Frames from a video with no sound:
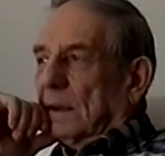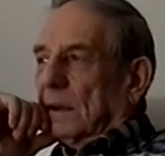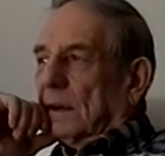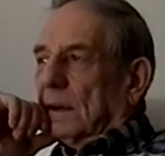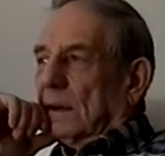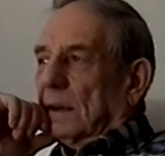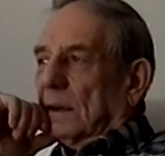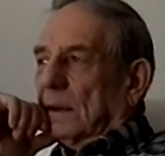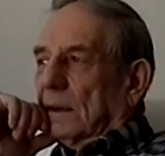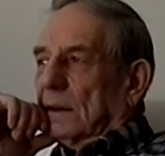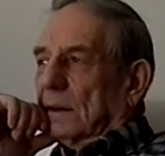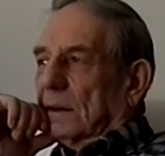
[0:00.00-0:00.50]

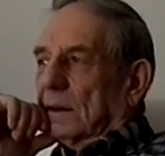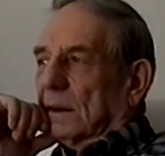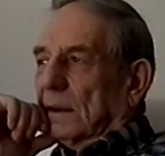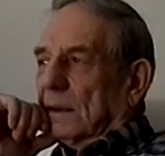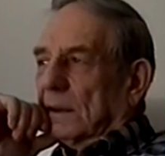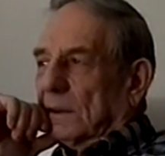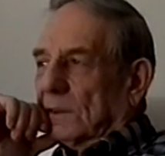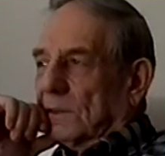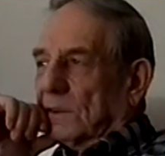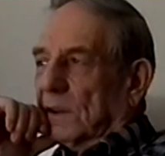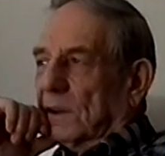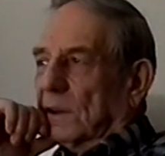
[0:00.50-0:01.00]
And
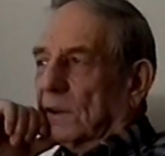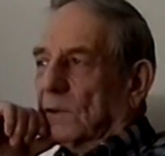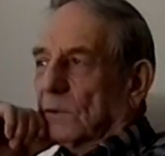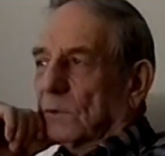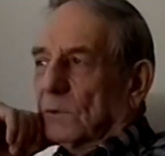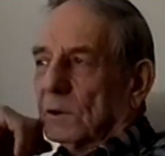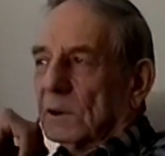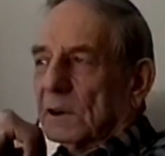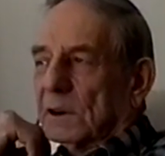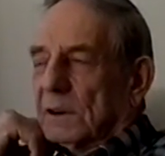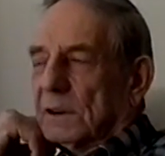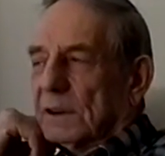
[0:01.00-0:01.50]
like I say, in the
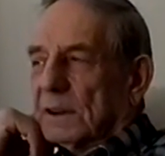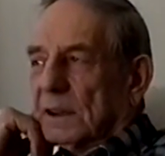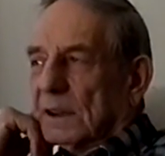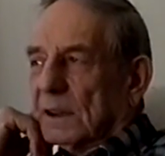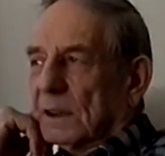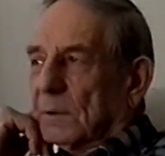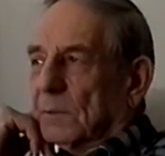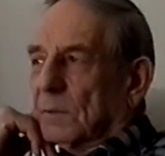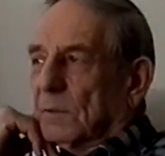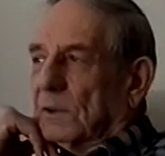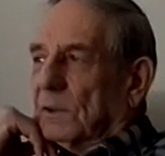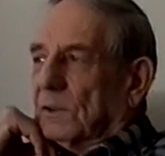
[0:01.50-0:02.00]

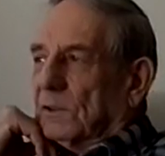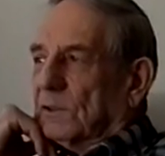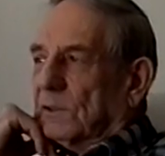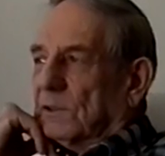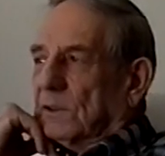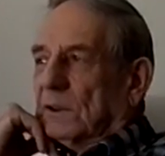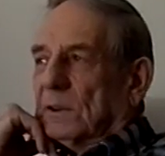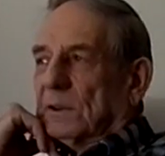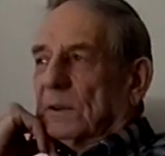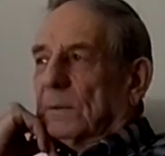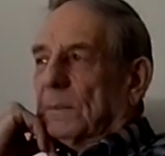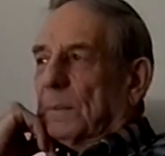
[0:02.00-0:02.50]
wintertime, we
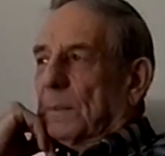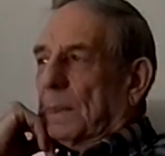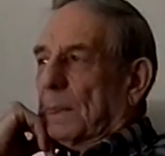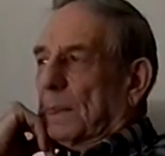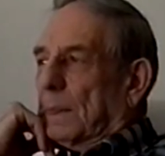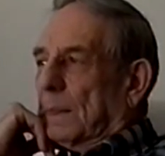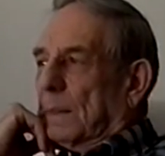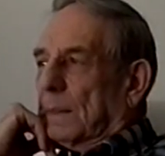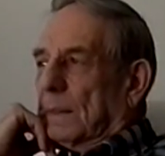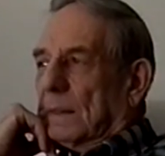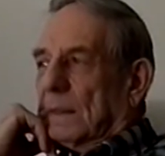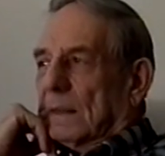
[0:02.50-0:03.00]
was
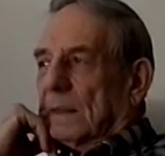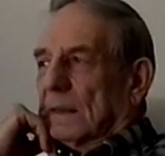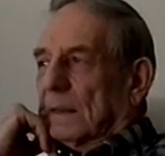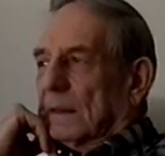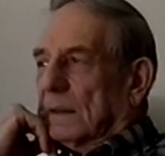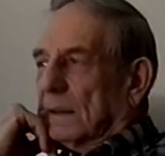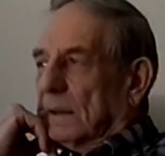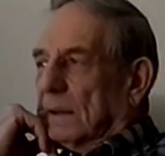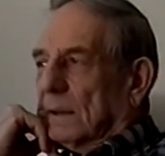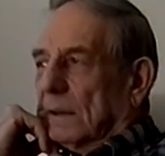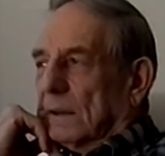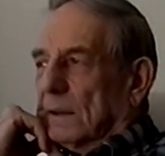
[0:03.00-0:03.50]

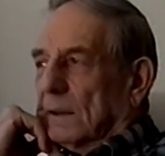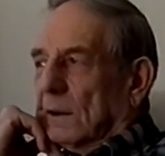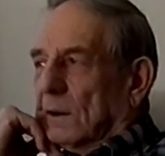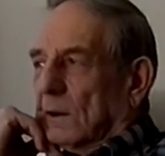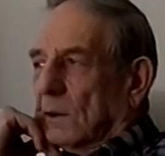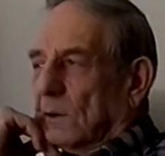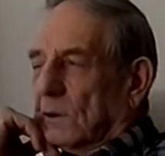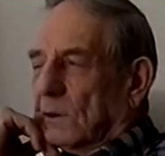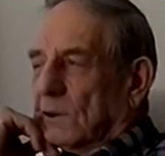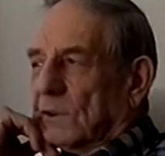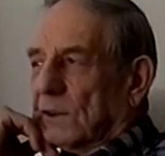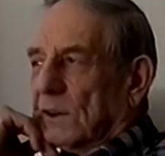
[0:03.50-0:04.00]

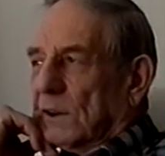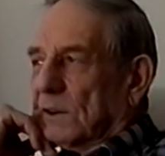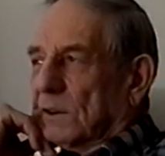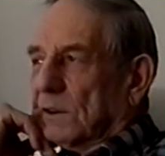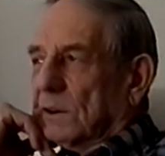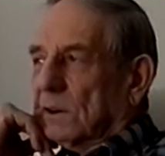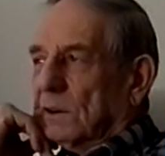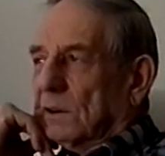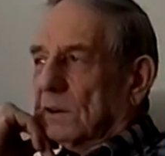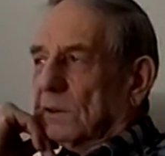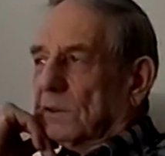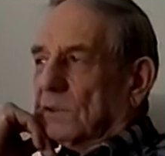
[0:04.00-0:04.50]
always out
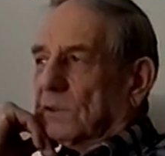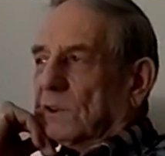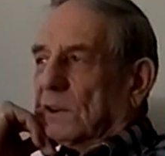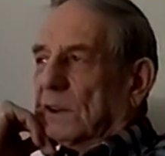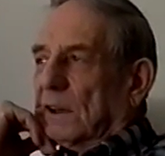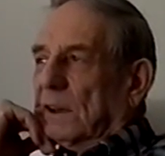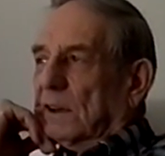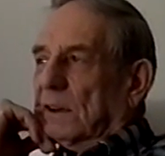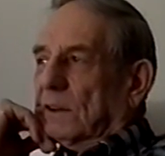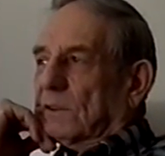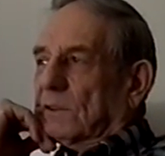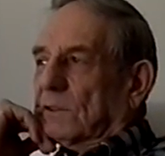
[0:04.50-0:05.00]
there on
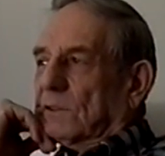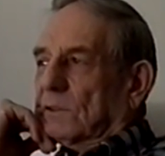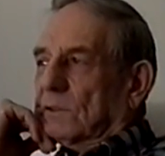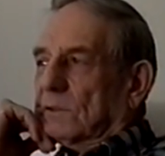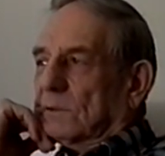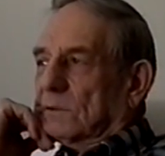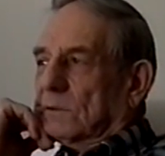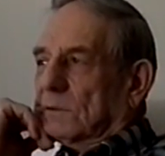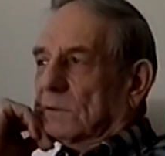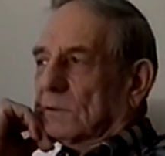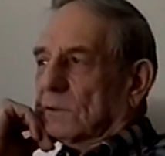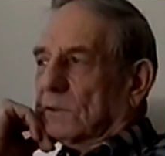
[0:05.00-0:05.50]

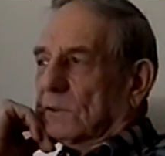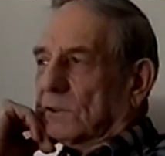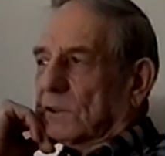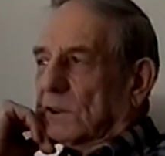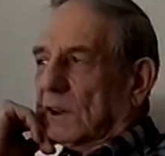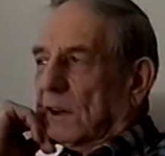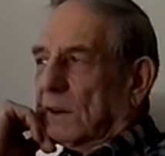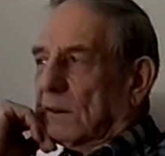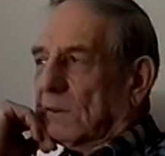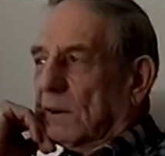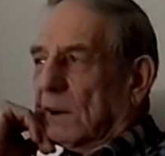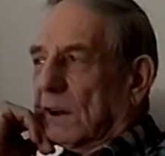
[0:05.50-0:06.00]
skates.
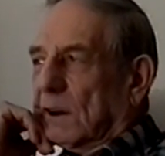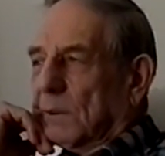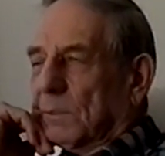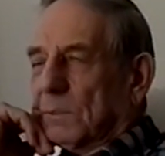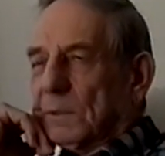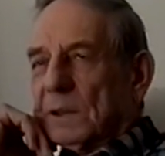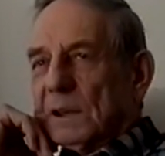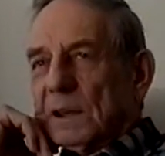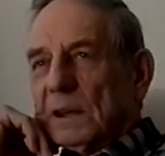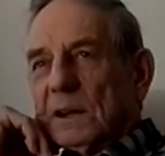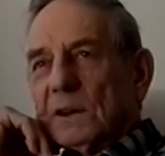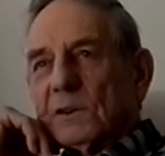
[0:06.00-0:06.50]
Skate right up
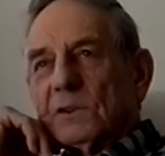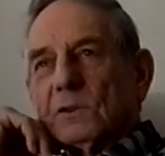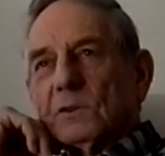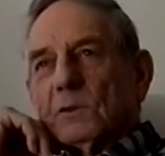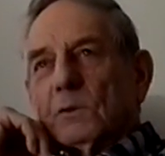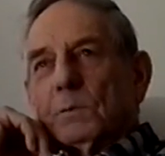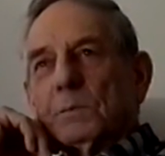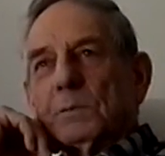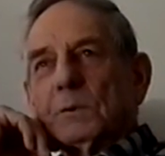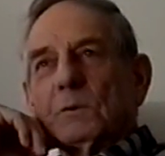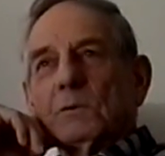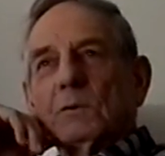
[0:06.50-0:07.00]
to the edge of
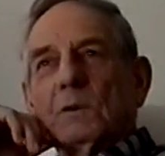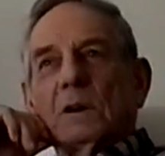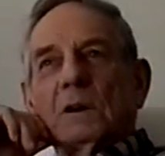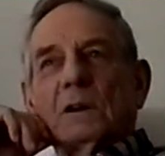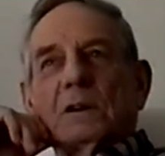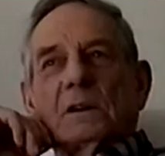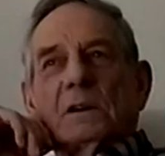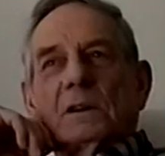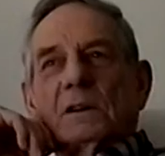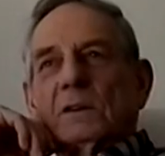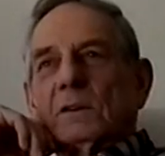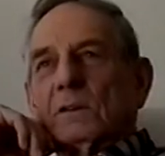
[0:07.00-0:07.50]
open
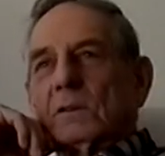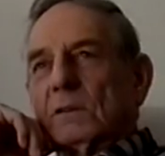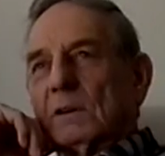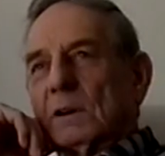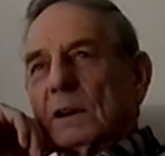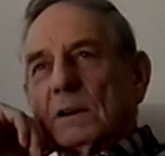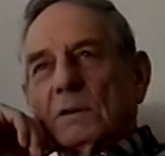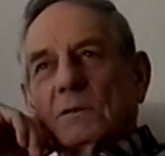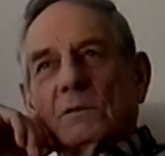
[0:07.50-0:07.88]
water, you know.